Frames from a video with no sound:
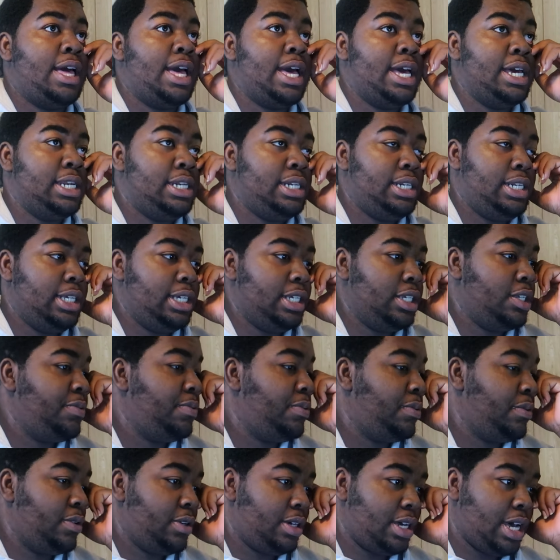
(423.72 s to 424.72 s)
at this
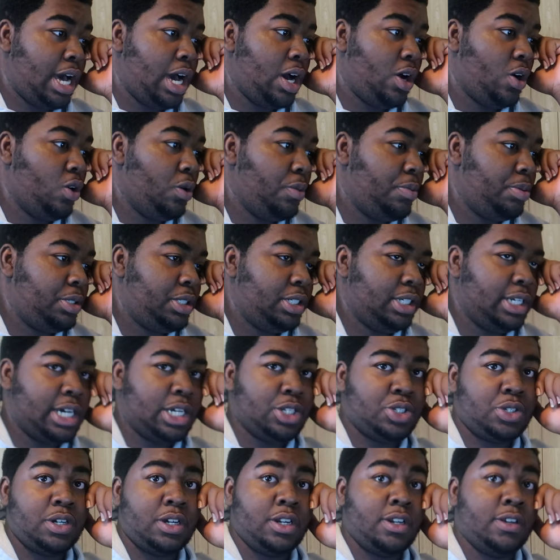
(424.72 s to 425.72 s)
point, I hope she
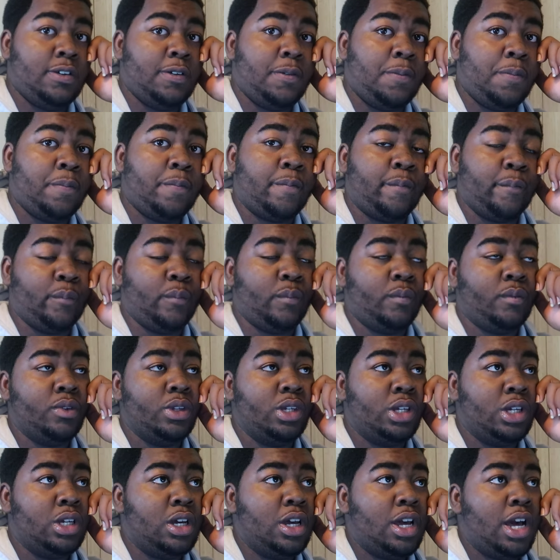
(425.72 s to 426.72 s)
not trying to,
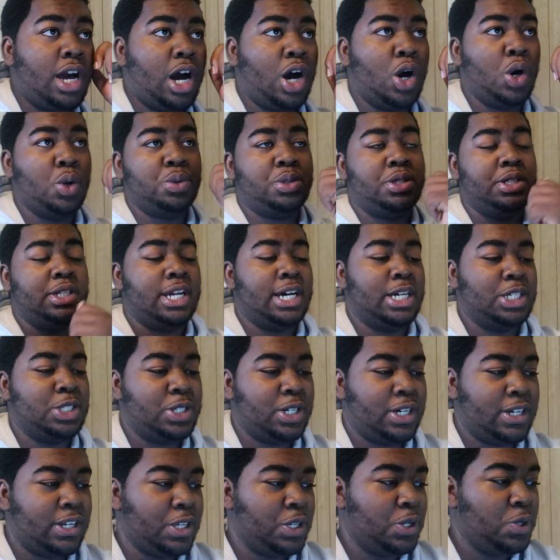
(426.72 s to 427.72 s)
I hope she not
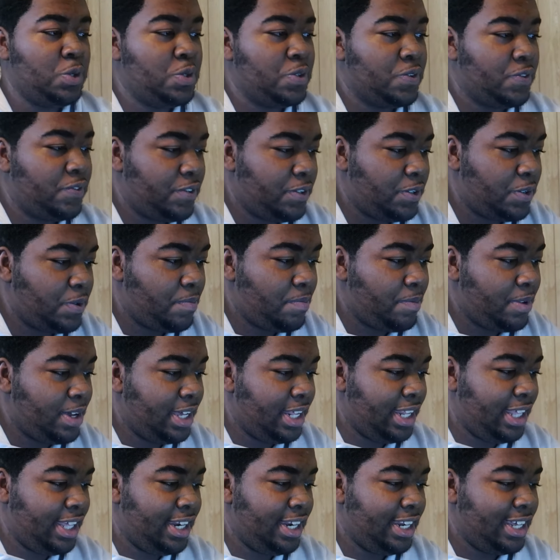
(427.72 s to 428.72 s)
trying to use him for no
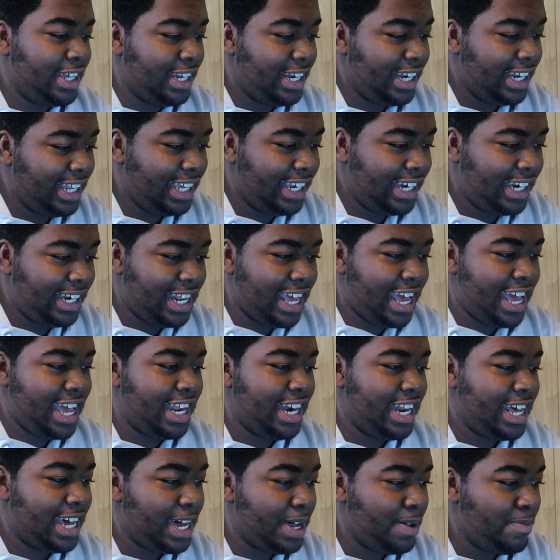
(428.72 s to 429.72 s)
money and nothing like
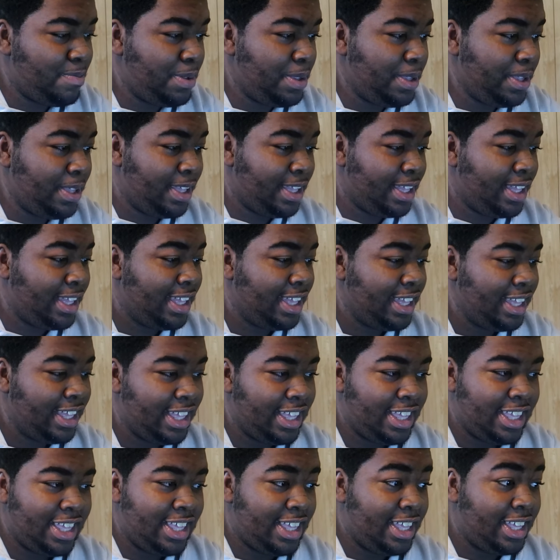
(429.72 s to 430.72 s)
that. That'd be,
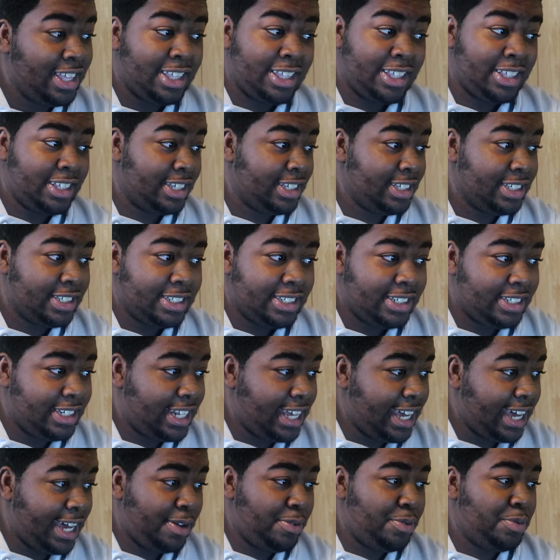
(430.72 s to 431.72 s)

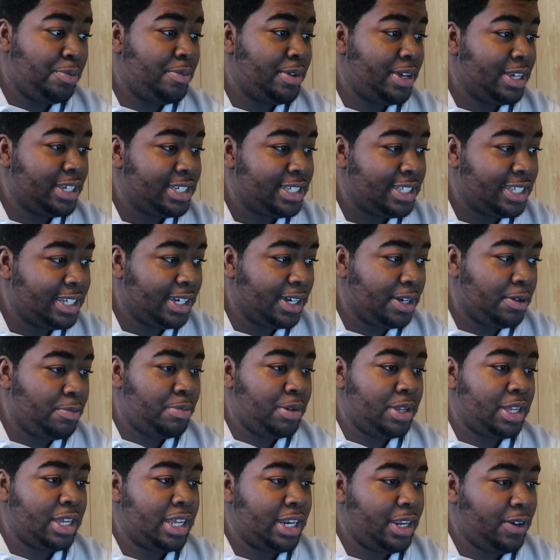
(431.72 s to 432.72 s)
that'd be messed up.
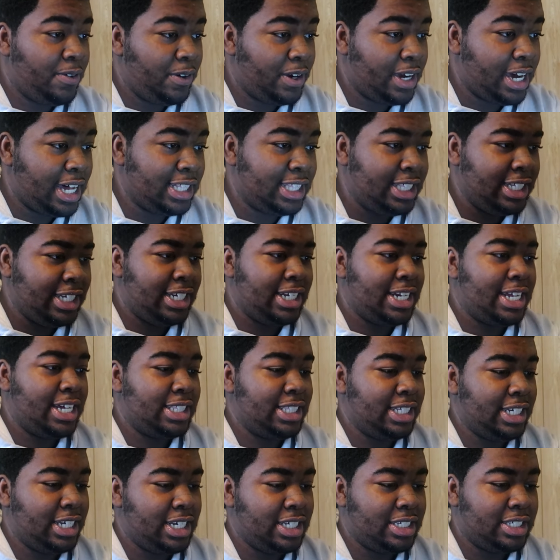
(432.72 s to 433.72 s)
But anyway, I think,
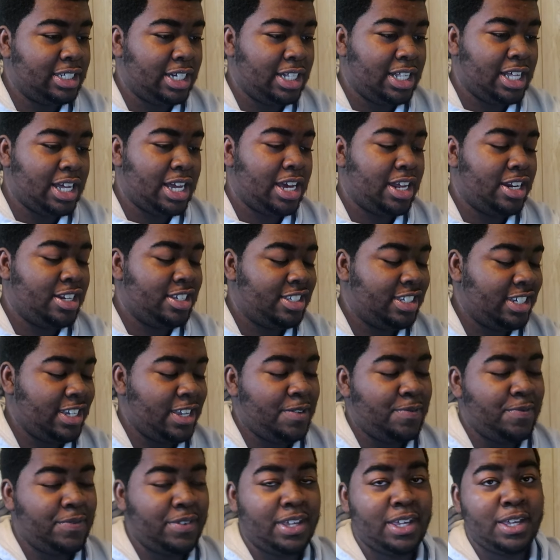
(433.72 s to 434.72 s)
I think that's all I got to
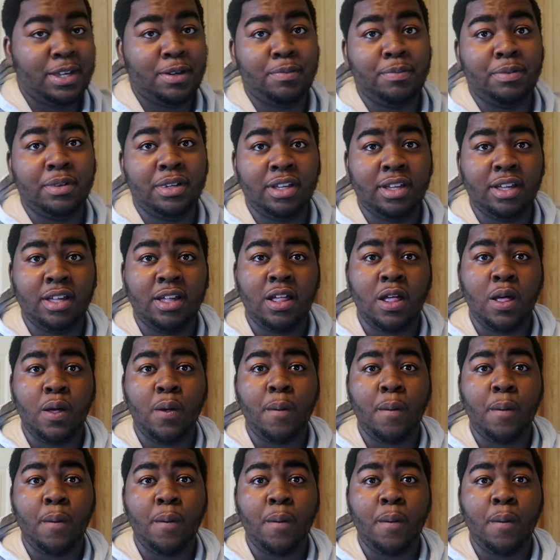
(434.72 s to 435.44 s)
say, man. But